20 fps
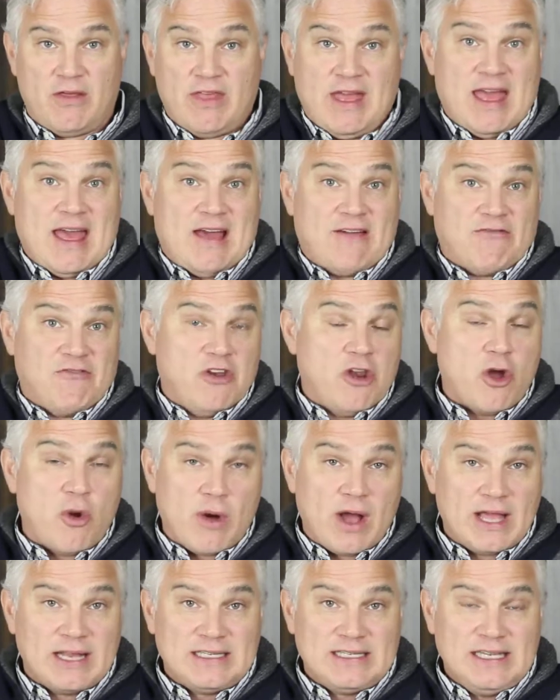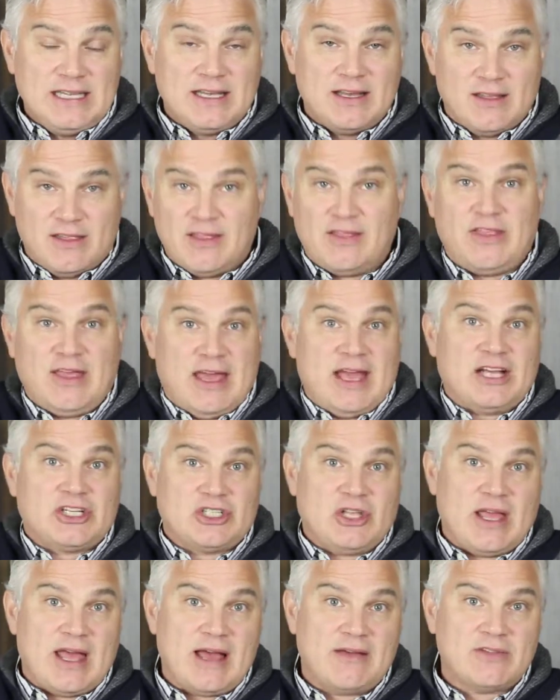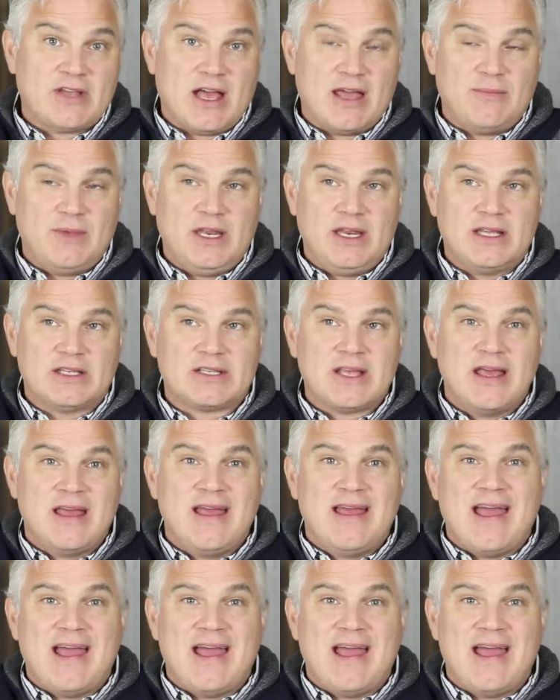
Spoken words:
They have no idea that they actually have diabetes.